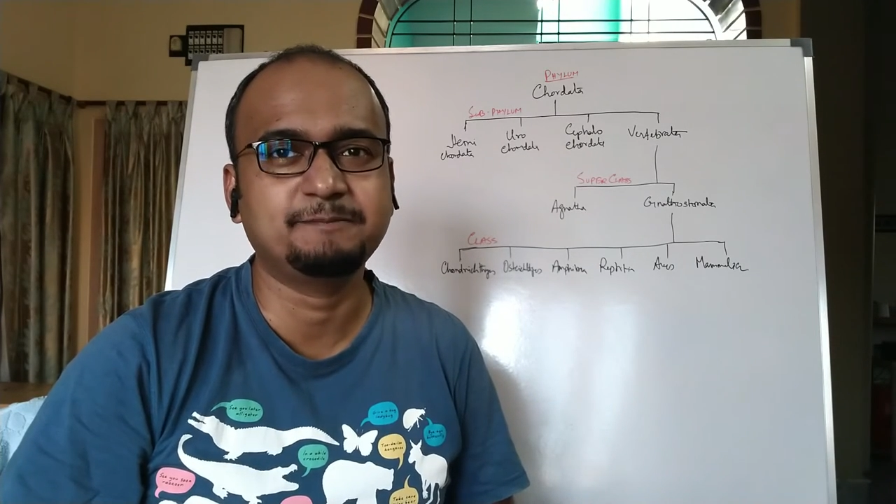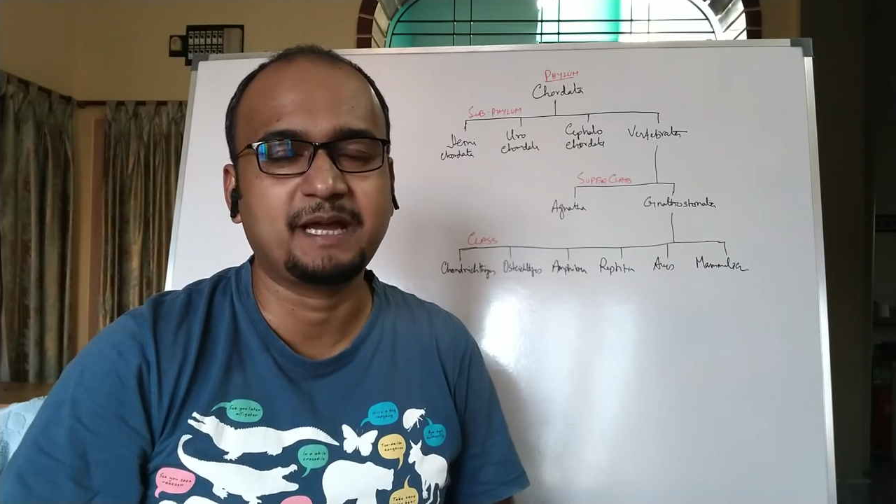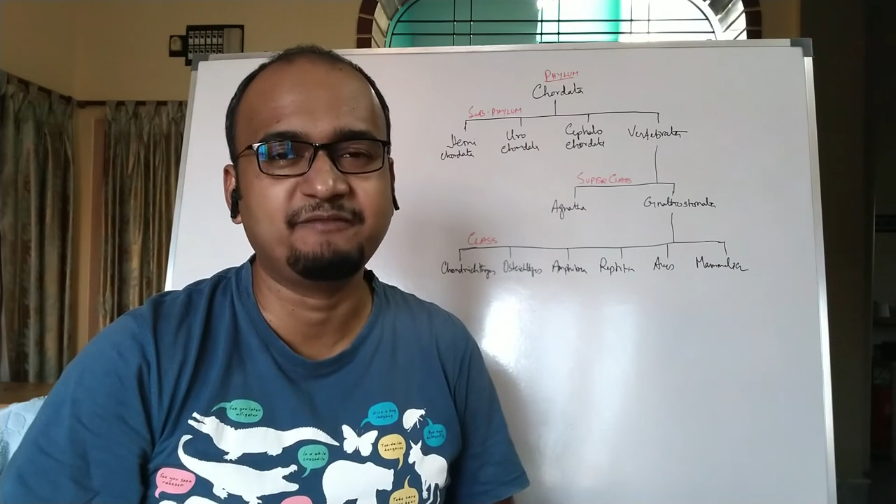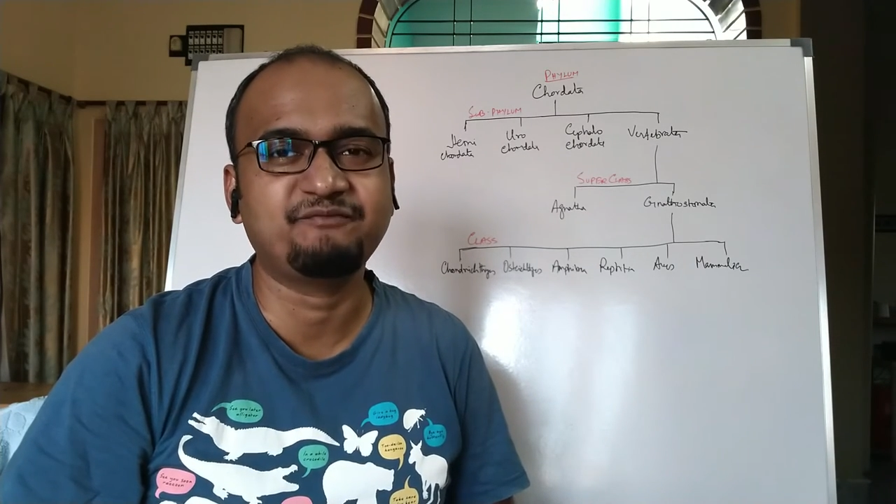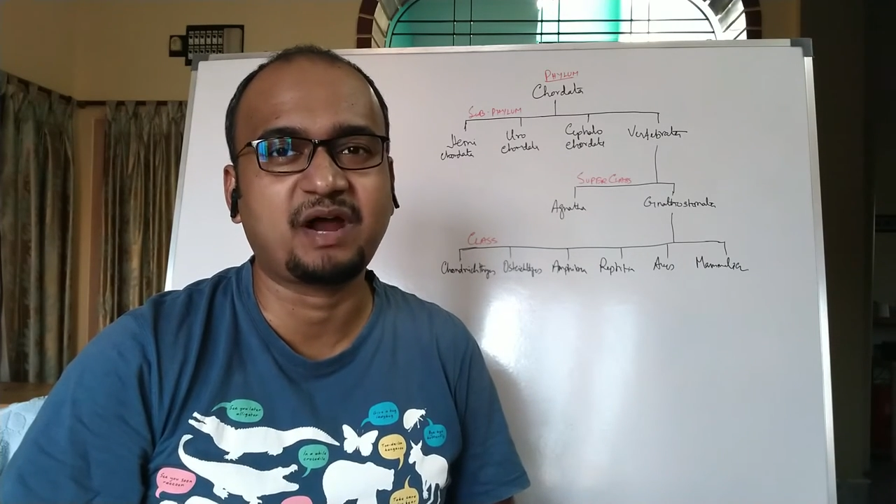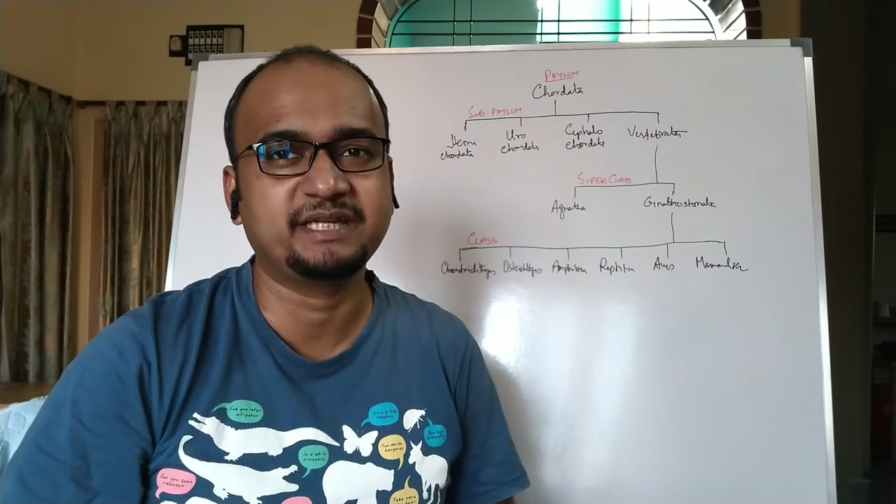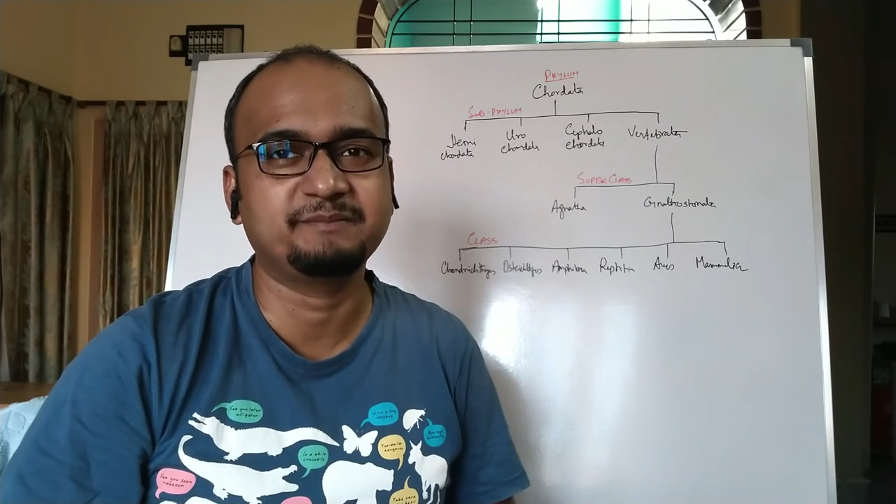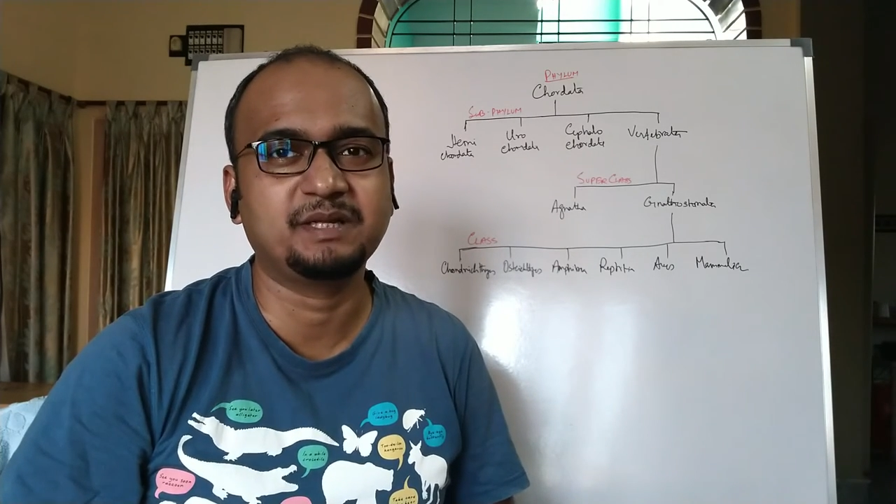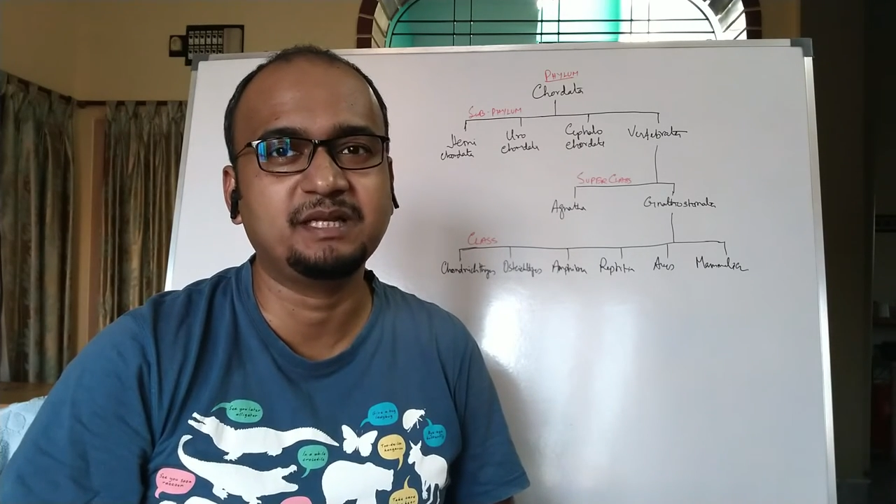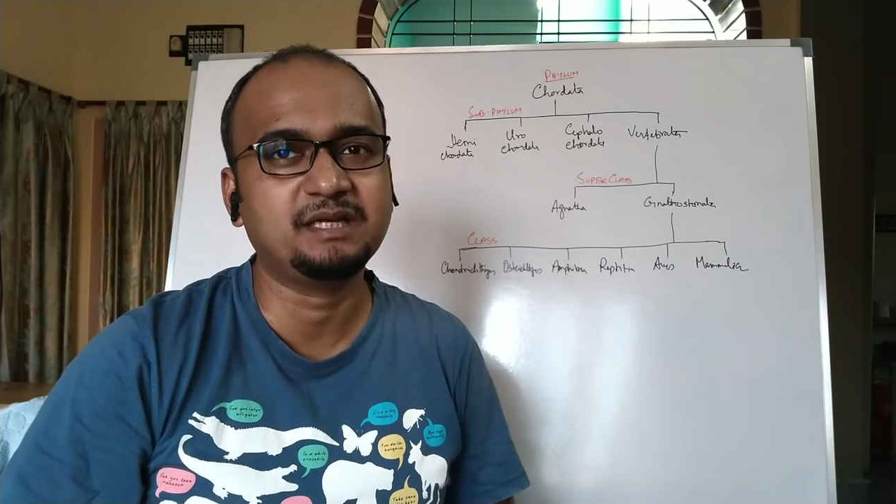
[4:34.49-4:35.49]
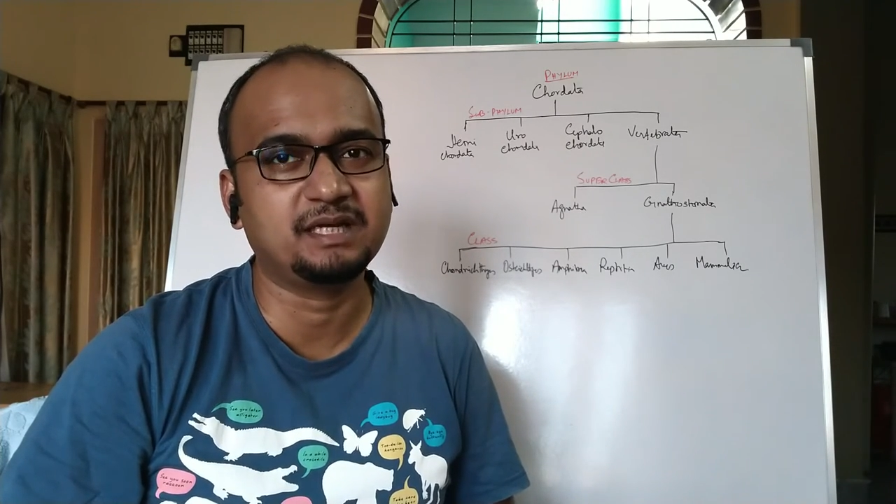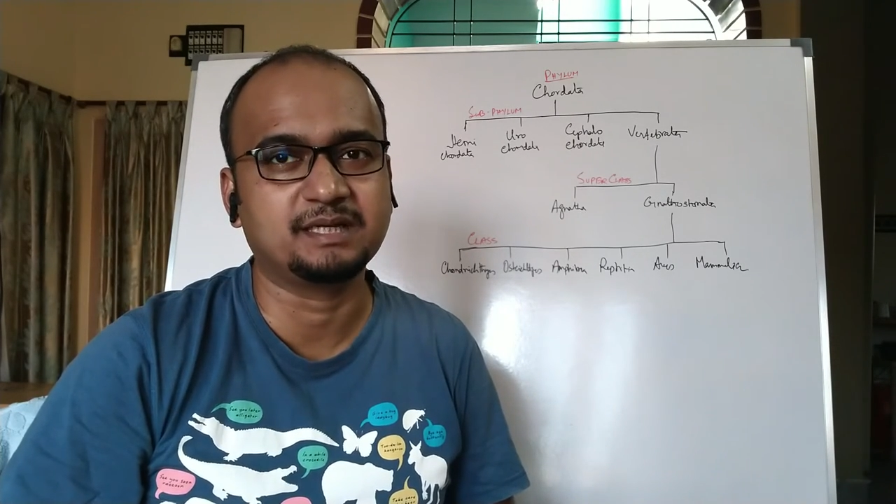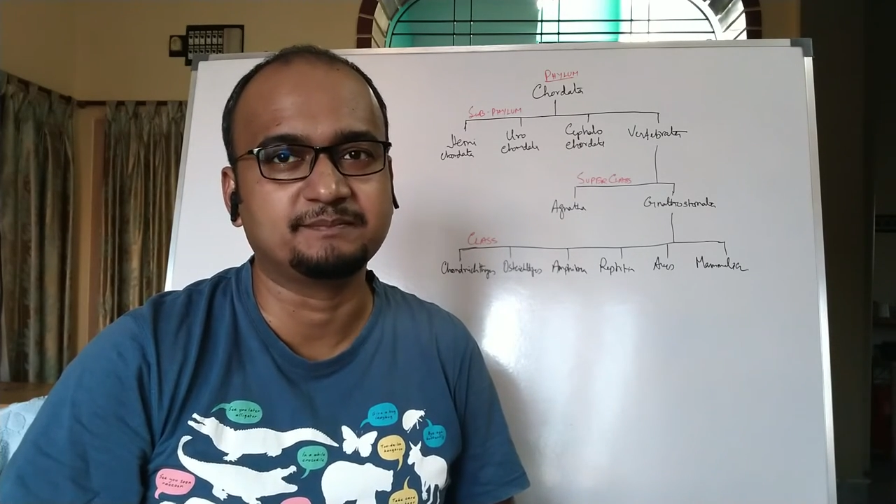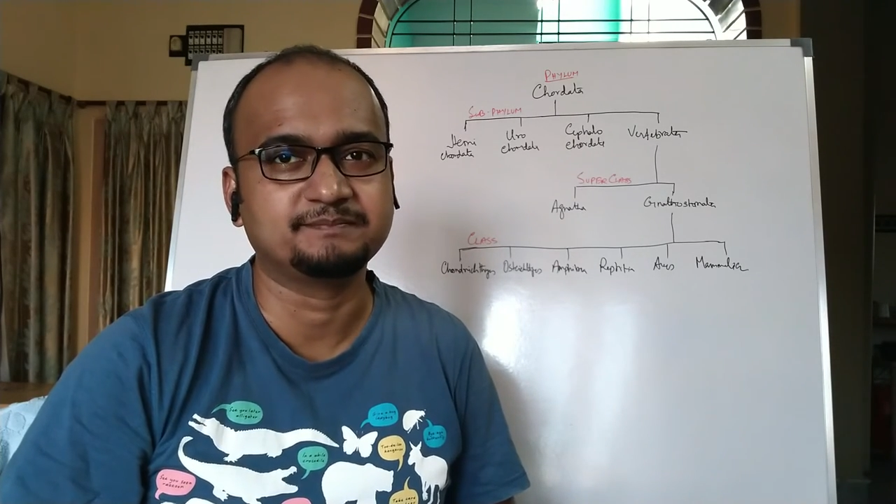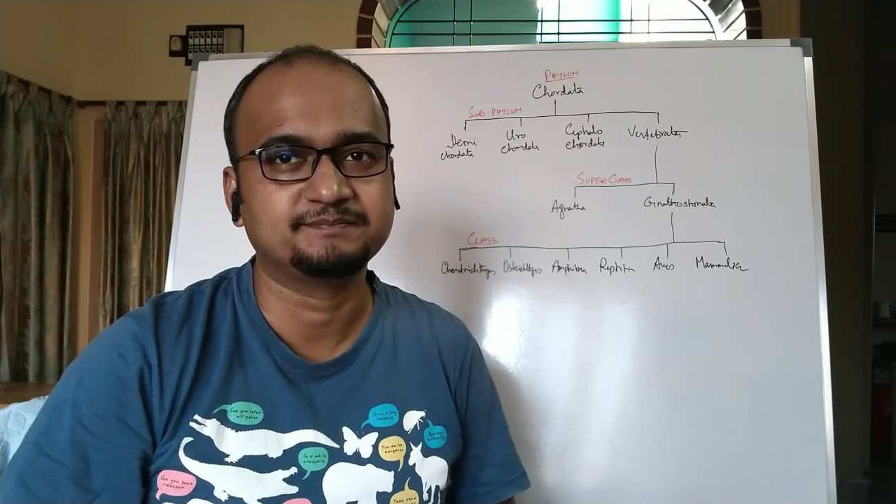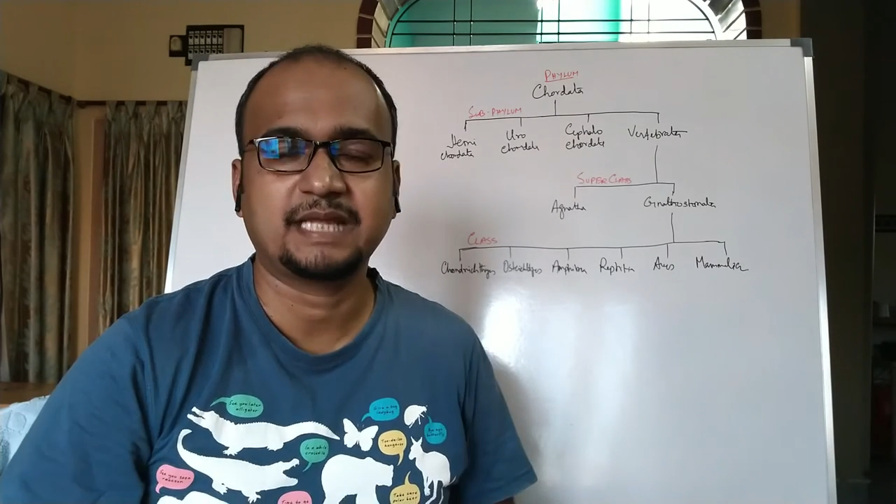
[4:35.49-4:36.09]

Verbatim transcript: by vertebral column